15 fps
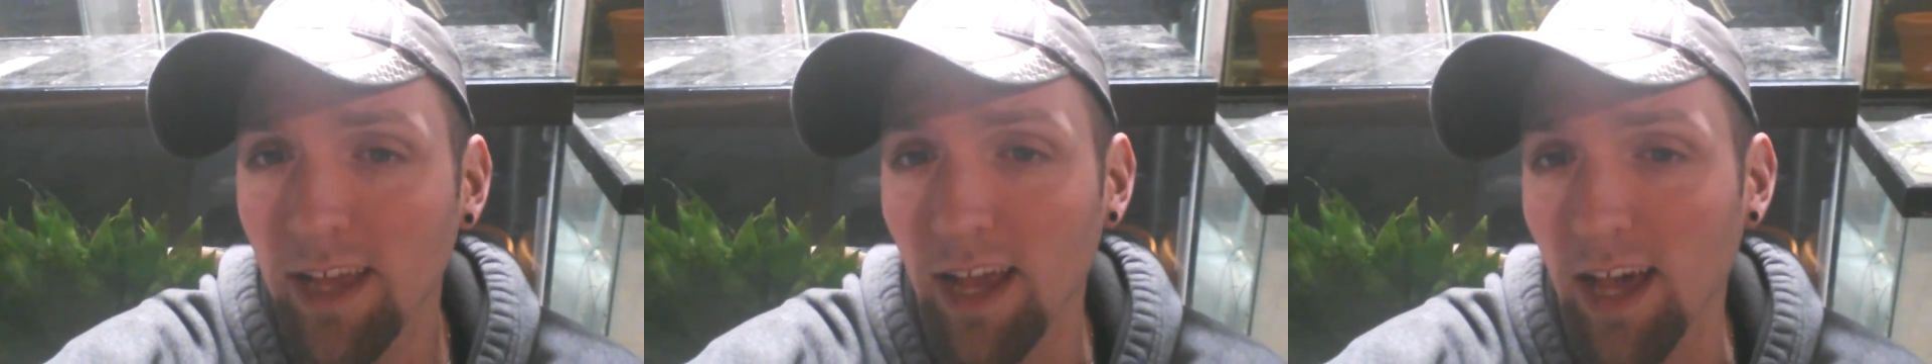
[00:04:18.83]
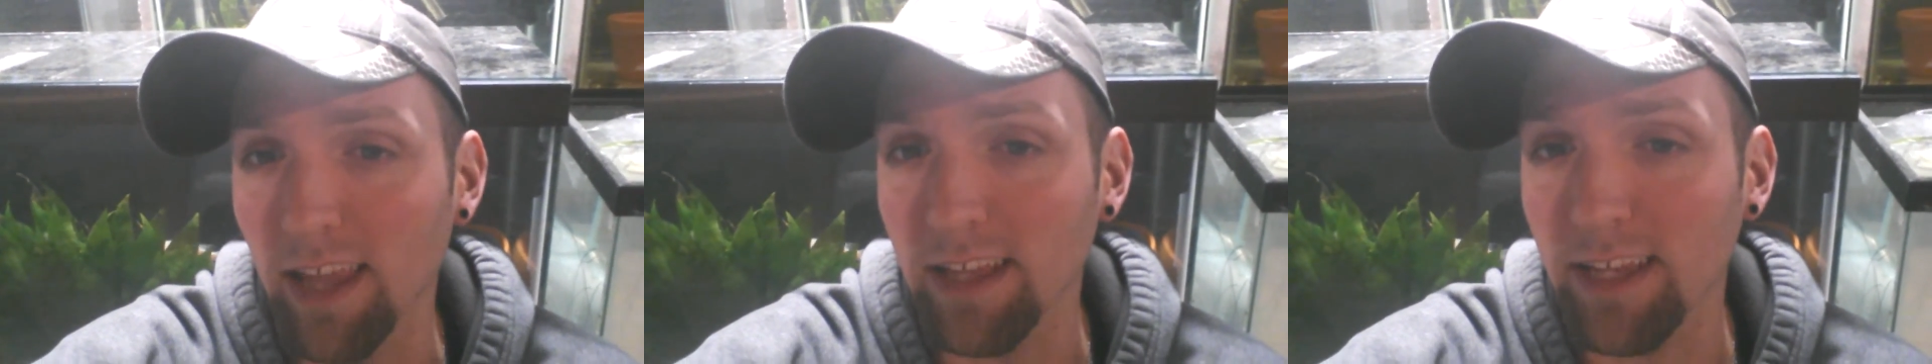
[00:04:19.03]

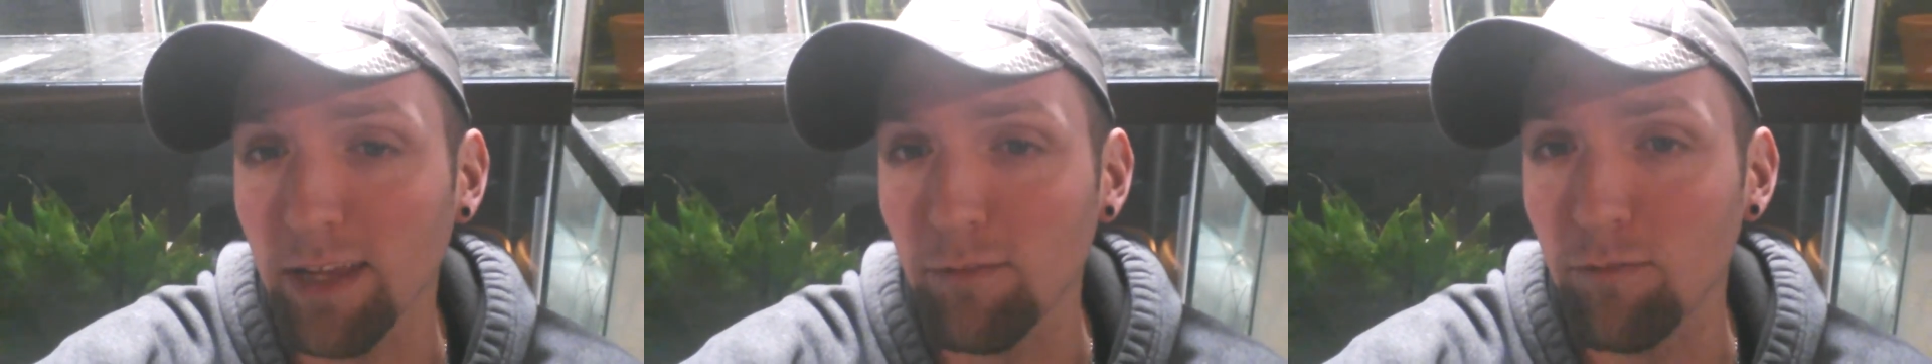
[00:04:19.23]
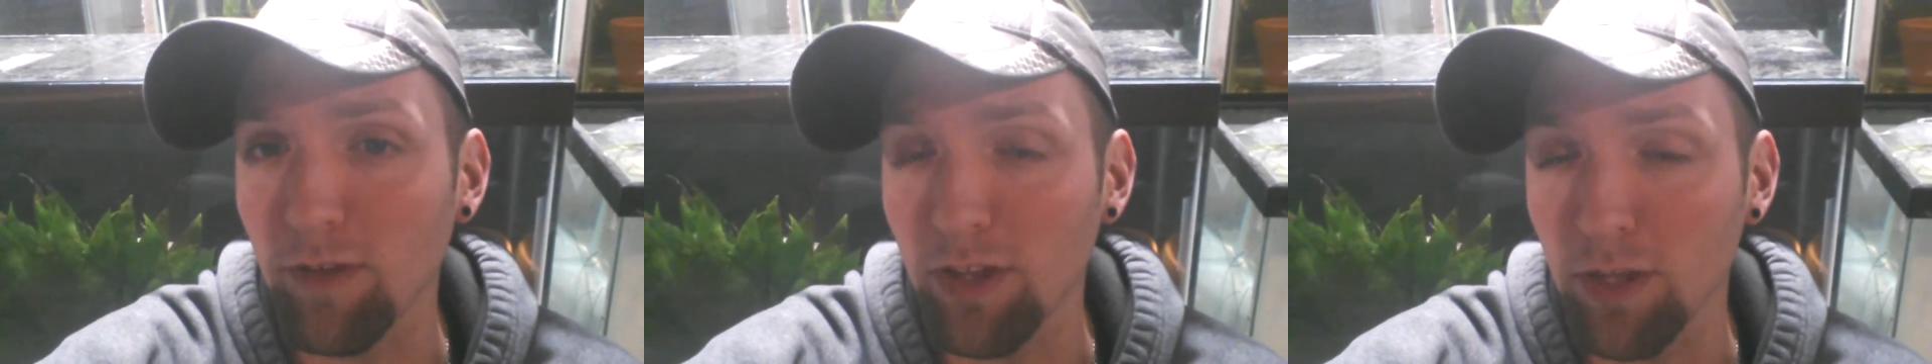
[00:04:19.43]
that
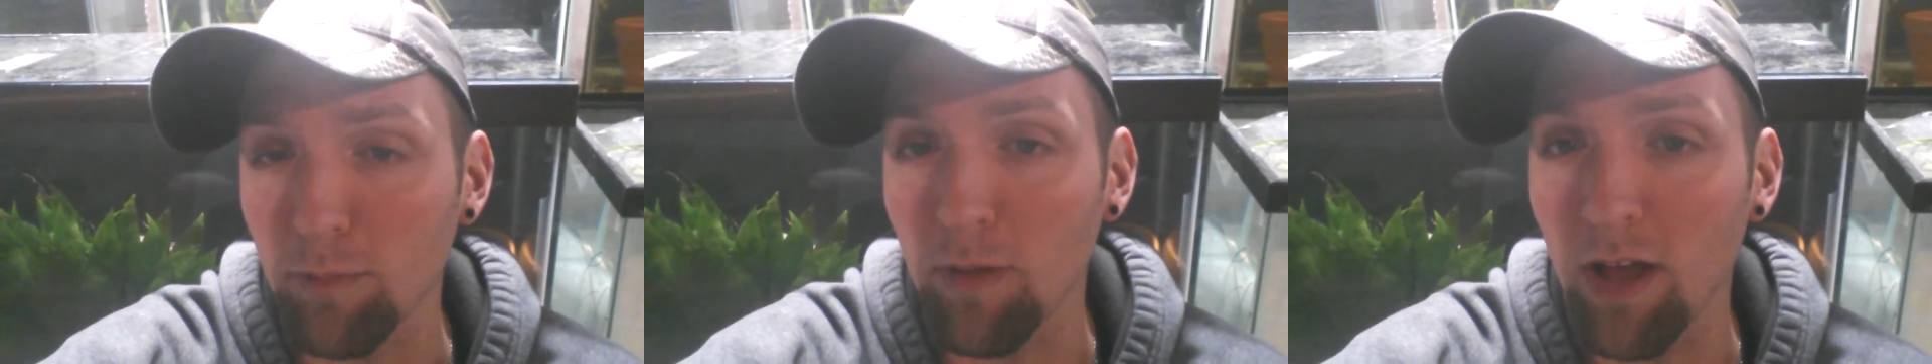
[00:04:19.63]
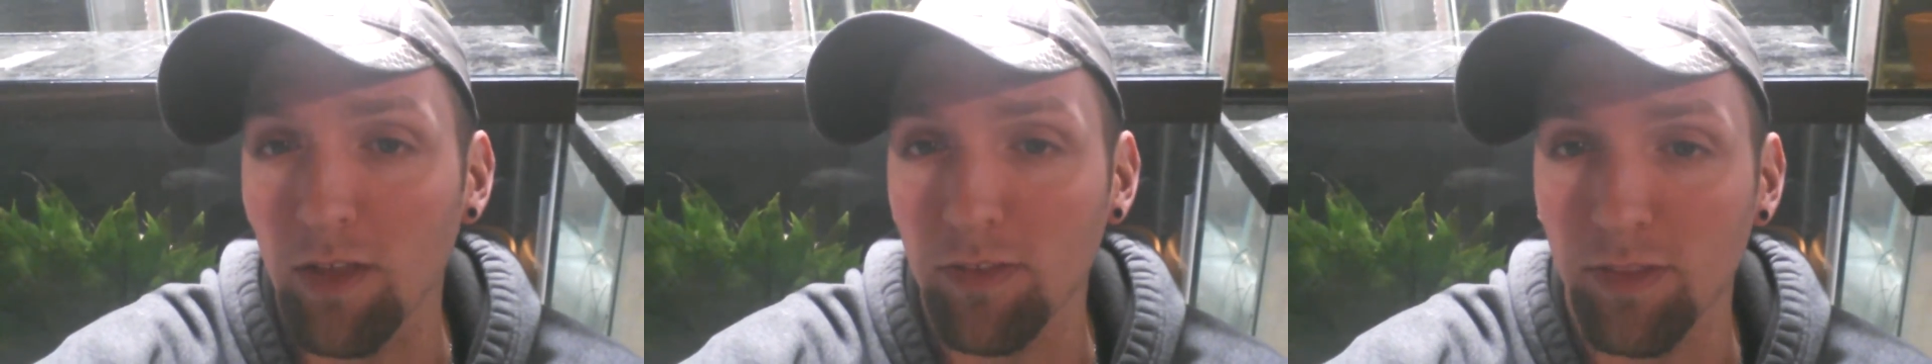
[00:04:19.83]
can fit in their
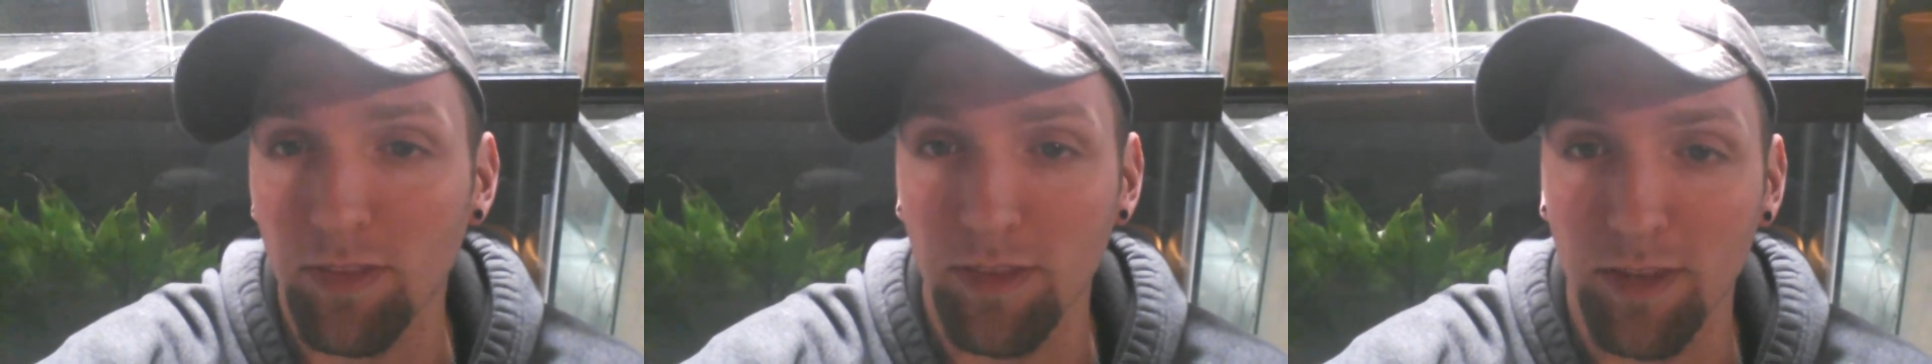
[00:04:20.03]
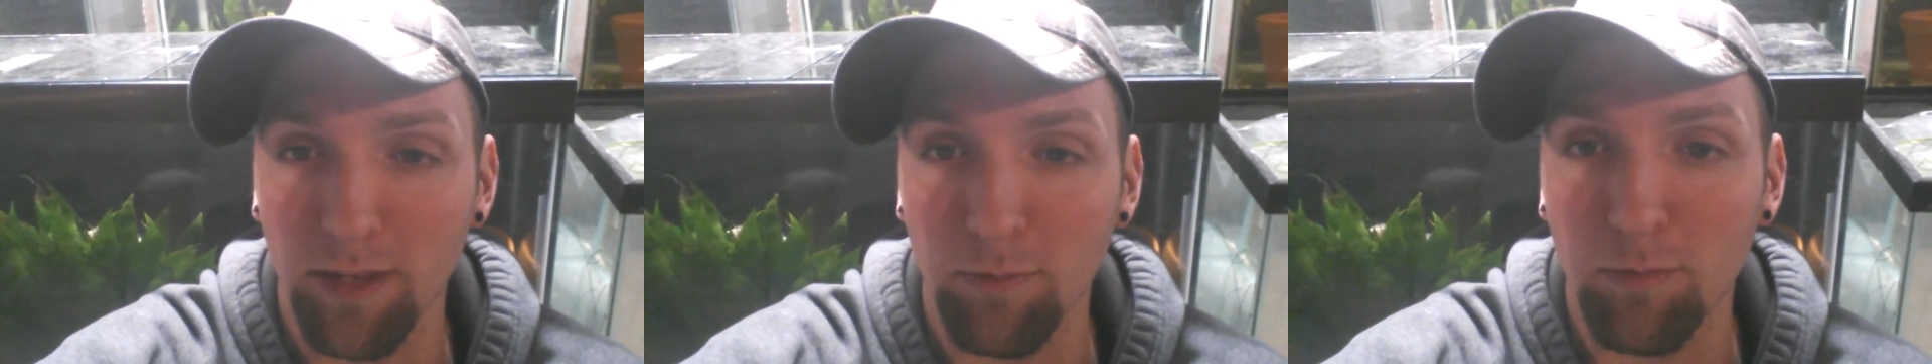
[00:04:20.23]
mouth,
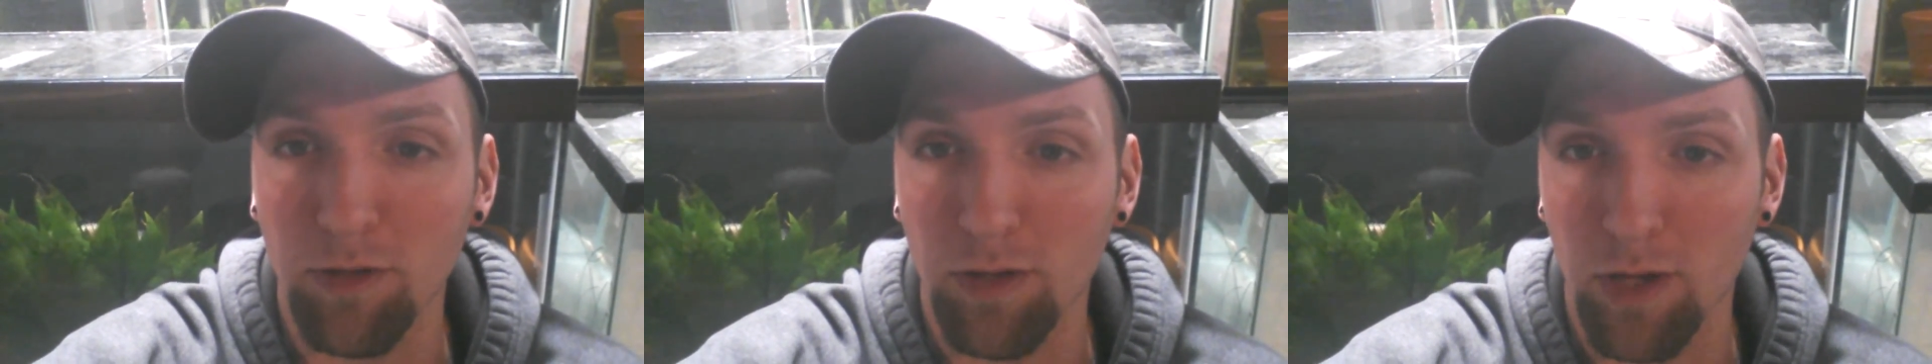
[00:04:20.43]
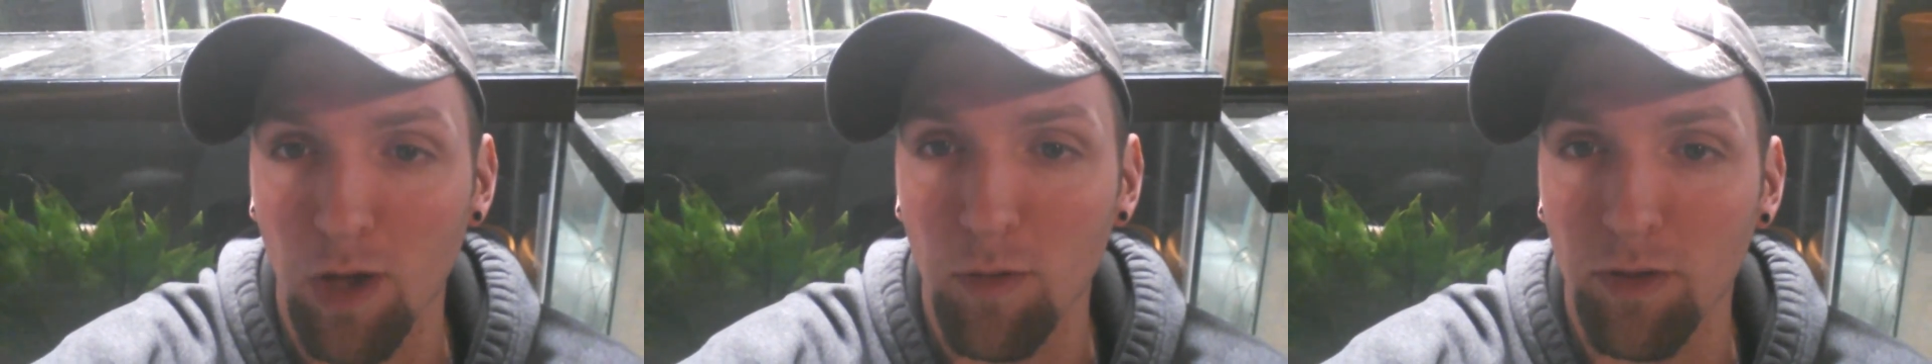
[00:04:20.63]
it
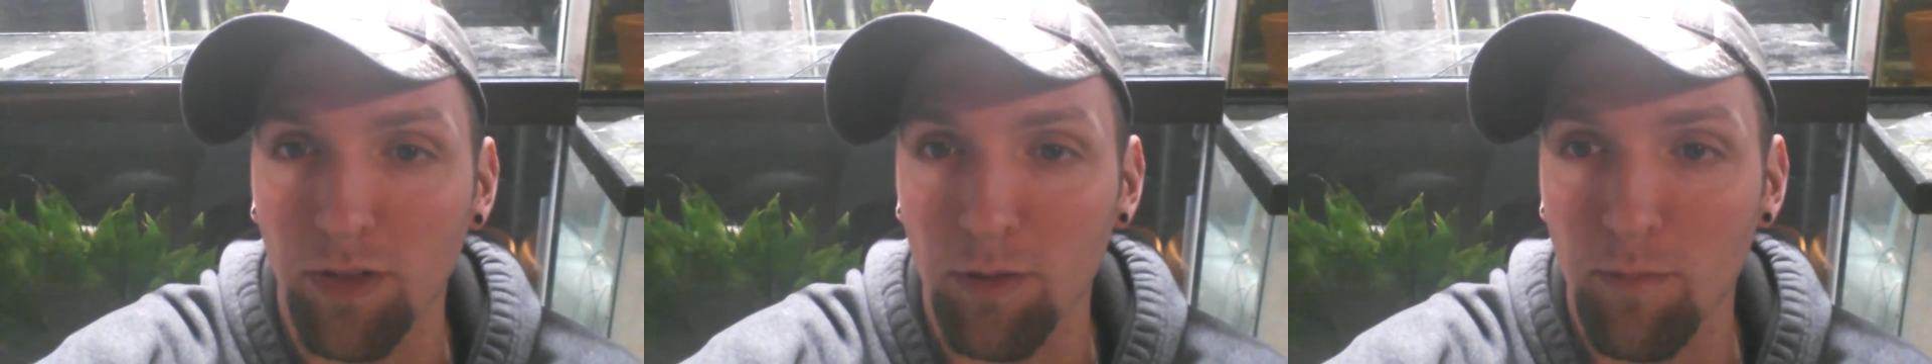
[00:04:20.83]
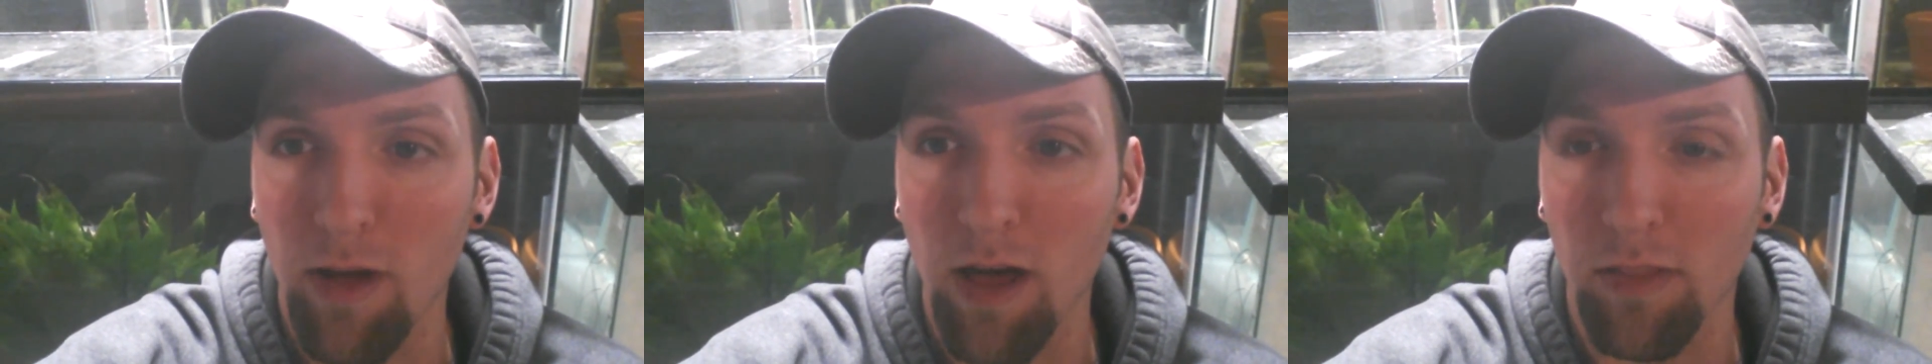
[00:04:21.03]
will go in
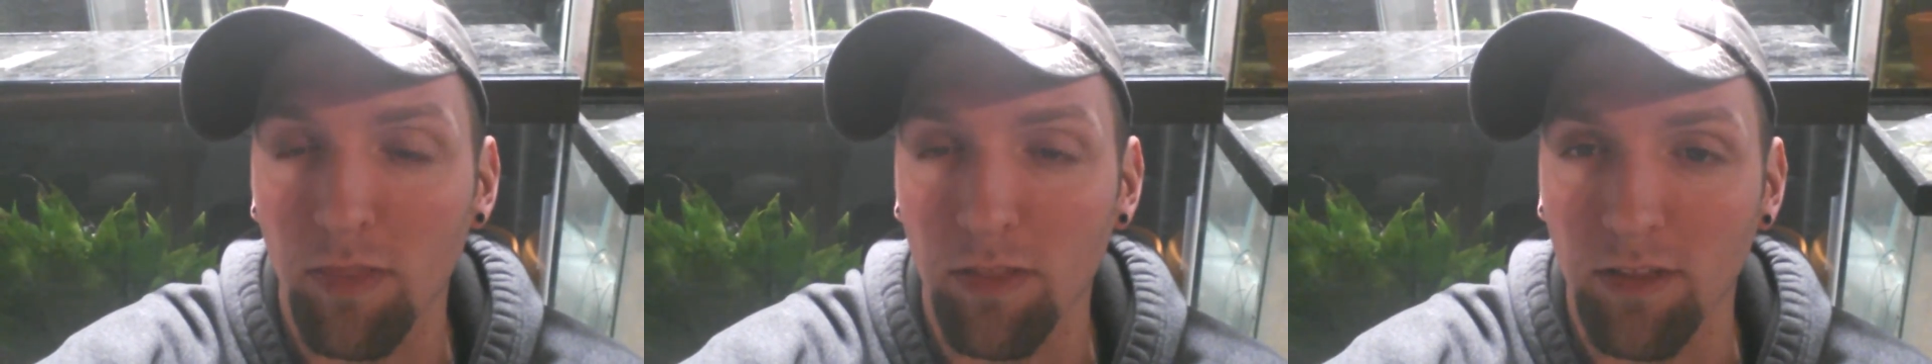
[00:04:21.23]
their mouth.